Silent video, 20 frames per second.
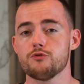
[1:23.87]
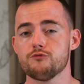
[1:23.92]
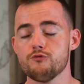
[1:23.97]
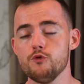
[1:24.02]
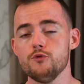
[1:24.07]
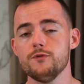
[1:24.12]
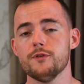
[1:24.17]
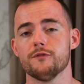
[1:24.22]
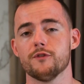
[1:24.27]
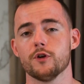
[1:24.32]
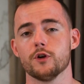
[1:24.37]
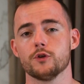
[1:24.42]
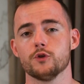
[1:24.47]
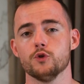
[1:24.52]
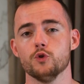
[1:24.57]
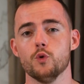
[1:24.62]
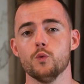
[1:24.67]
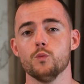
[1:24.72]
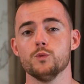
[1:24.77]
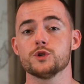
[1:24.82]
through the
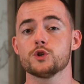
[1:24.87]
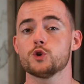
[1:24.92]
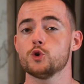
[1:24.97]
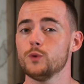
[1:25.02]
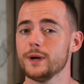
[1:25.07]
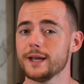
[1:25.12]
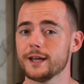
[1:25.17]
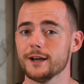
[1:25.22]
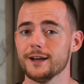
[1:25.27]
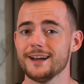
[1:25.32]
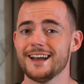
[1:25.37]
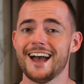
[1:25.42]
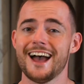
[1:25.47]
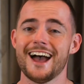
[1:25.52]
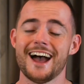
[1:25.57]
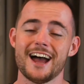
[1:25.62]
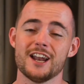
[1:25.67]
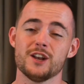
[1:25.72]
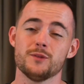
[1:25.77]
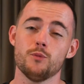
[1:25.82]
follicle was quicker
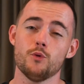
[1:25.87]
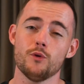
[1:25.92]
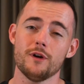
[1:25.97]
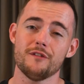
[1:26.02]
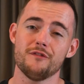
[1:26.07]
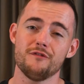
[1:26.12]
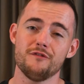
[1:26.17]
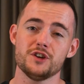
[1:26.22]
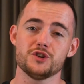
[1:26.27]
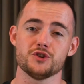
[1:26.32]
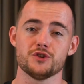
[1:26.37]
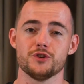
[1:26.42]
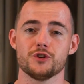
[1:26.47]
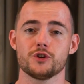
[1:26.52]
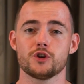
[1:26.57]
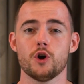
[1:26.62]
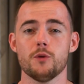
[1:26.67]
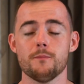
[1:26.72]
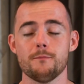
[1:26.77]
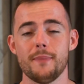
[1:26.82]
and more
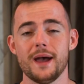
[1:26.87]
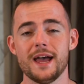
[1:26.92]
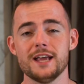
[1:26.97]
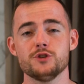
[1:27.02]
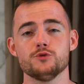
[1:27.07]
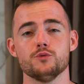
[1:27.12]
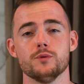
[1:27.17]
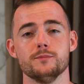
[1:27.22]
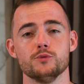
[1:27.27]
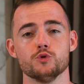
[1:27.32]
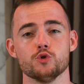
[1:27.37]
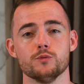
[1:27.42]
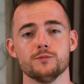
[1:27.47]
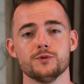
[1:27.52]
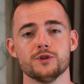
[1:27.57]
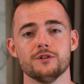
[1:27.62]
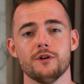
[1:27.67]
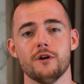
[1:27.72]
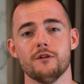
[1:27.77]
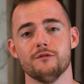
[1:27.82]
efficient compared to
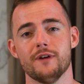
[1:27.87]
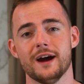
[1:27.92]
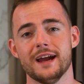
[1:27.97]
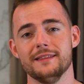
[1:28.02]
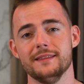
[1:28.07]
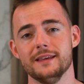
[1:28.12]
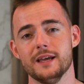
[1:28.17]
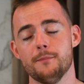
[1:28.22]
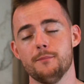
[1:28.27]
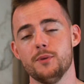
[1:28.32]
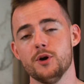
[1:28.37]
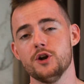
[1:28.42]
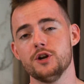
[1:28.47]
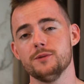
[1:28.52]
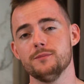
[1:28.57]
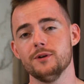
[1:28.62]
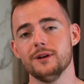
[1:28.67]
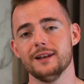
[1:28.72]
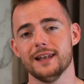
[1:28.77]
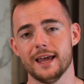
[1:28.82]
absorption via the
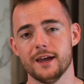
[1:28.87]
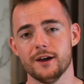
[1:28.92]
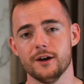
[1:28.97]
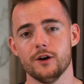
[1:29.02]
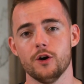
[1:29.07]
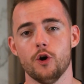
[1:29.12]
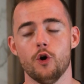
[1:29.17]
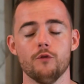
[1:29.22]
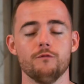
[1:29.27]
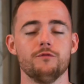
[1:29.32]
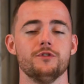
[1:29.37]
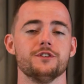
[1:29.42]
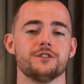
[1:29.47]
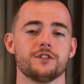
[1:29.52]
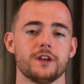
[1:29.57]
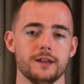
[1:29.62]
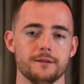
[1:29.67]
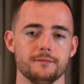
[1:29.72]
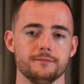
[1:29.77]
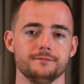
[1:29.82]
epidermal layer of
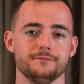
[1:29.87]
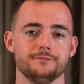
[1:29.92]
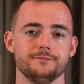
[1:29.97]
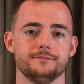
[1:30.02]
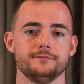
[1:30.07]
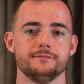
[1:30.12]
the skin.